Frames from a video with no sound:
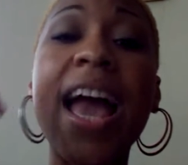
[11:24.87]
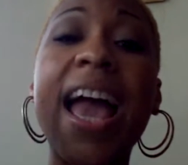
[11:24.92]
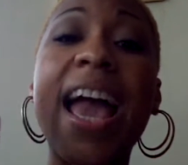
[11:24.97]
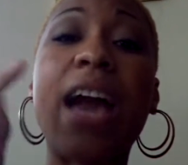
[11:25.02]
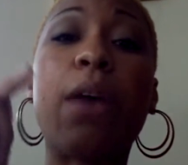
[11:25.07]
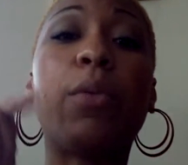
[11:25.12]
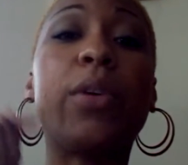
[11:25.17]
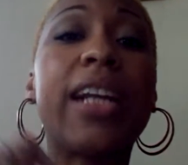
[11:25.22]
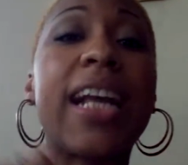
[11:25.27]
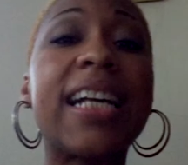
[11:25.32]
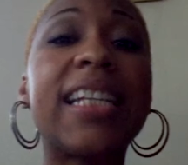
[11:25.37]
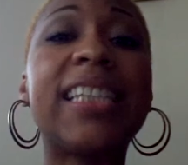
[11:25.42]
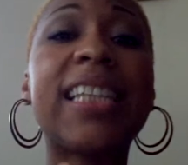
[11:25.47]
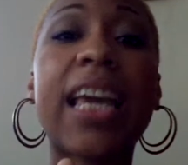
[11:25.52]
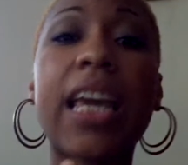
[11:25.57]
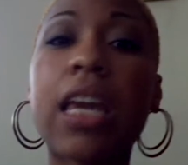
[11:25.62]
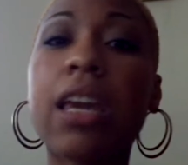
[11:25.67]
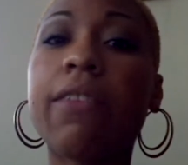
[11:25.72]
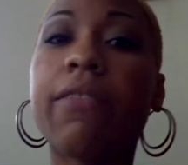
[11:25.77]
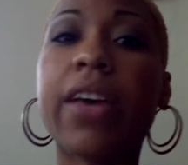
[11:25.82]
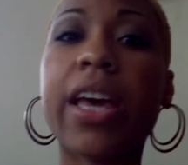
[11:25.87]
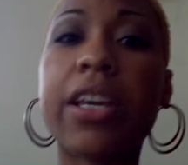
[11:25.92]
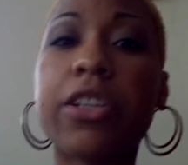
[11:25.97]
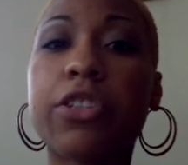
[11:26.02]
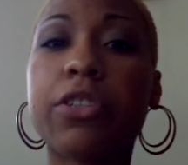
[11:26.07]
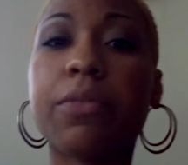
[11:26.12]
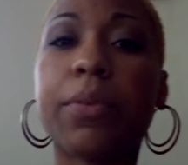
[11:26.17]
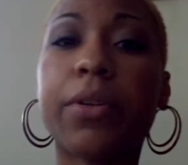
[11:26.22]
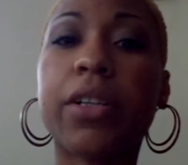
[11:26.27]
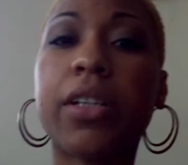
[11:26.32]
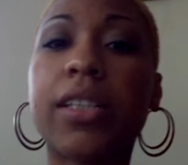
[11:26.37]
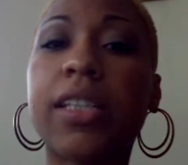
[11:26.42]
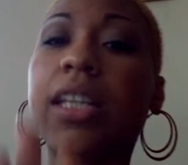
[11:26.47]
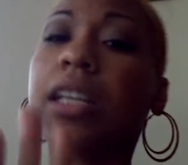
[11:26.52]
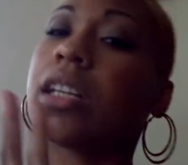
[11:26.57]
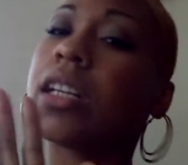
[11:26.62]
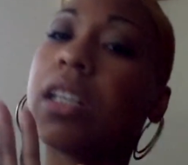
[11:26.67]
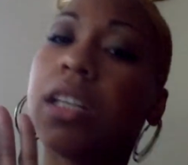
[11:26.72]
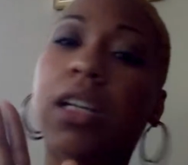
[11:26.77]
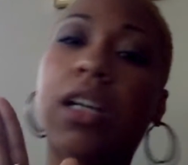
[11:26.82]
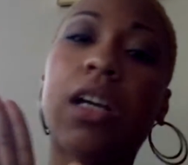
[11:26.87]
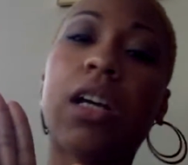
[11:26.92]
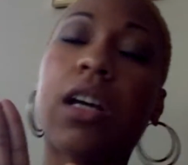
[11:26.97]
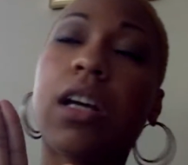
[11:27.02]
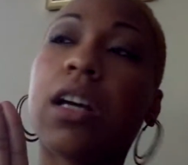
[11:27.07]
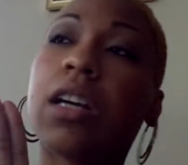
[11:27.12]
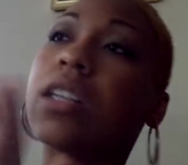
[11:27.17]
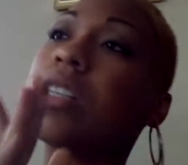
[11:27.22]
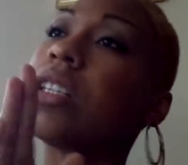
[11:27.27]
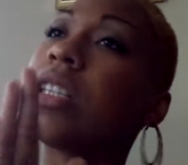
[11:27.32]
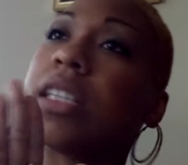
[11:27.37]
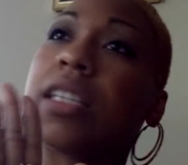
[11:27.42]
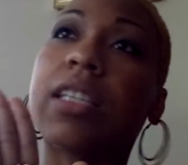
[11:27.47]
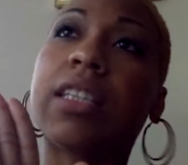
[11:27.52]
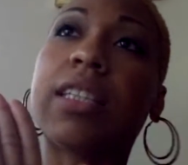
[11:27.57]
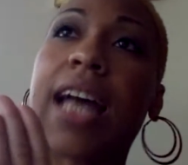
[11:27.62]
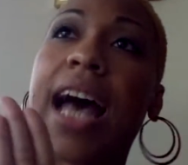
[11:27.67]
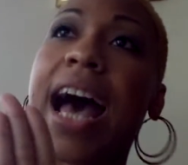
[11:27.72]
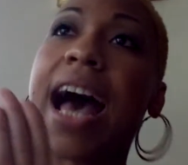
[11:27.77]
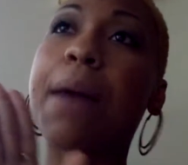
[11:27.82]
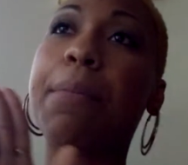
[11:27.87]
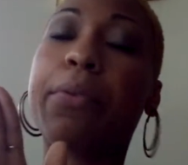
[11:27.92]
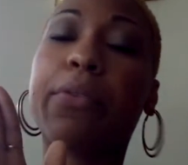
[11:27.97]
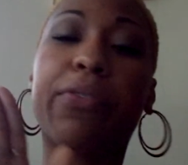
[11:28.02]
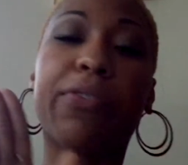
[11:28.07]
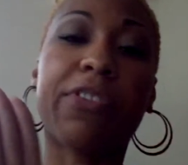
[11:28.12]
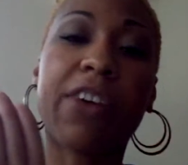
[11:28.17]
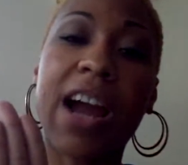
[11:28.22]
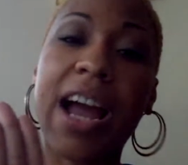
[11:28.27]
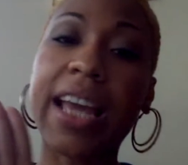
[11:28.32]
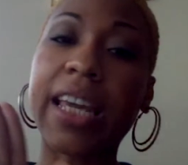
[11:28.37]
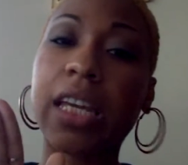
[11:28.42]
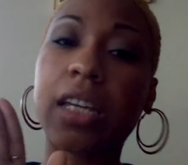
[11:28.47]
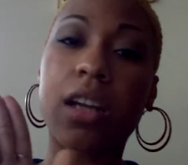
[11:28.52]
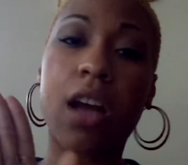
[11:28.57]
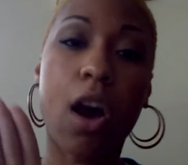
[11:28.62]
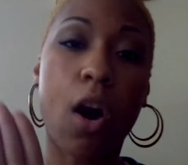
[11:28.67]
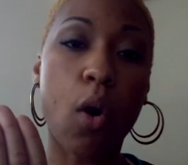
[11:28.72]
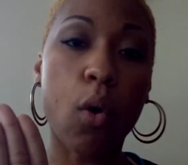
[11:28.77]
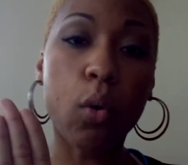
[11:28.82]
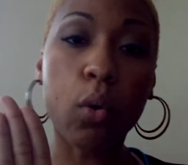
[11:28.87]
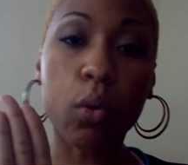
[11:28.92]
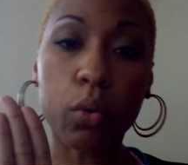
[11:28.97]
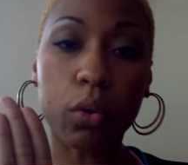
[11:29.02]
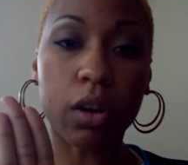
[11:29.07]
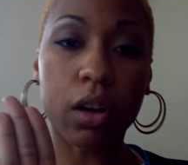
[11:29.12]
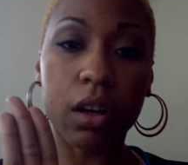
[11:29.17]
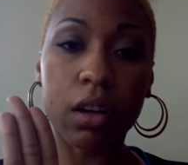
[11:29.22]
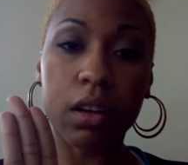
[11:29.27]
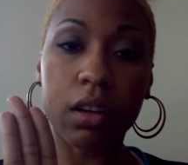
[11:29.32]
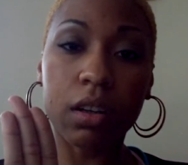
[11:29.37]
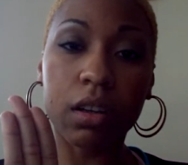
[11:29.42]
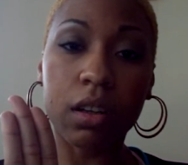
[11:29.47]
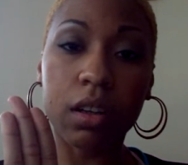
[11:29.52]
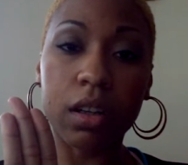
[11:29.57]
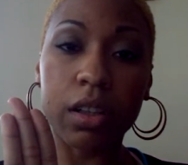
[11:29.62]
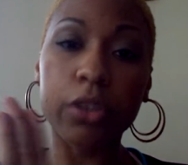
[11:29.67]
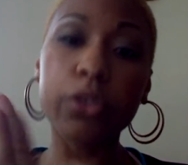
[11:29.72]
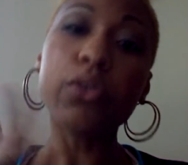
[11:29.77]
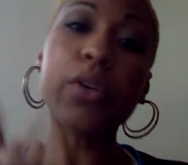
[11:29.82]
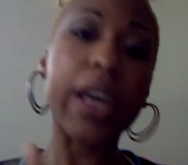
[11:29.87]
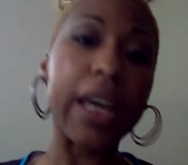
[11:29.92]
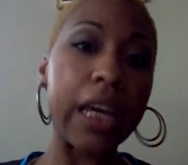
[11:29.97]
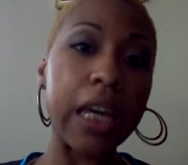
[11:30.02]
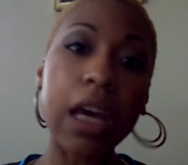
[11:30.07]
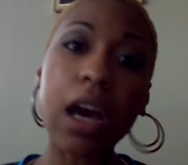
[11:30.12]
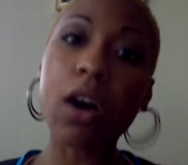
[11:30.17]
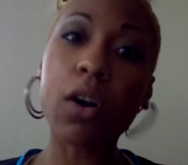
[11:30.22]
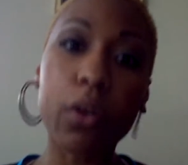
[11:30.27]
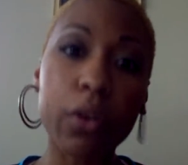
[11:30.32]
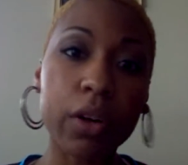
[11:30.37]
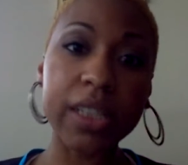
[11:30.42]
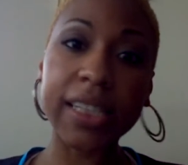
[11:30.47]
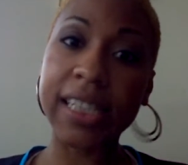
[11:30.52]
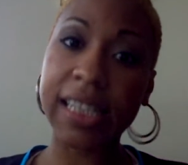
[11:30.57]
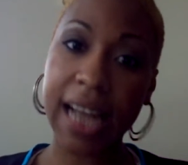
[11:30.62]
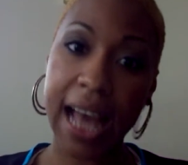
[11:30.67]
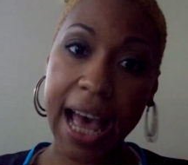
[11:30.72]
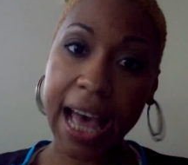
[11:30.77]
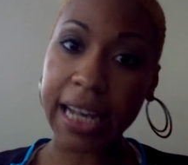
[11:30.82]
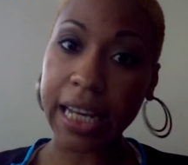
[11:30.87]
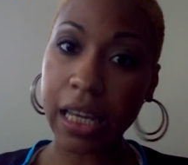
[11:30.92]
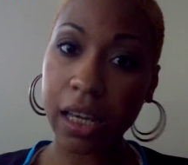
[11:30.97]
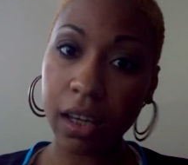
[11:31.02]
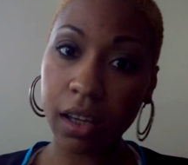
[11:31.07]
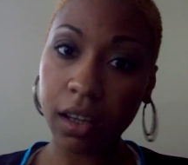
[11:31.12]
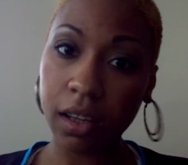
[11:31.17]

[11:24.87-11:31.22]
And when I say eat vegetables, uh uh-uh. uh, stop frying okra. You can eat okra snotty.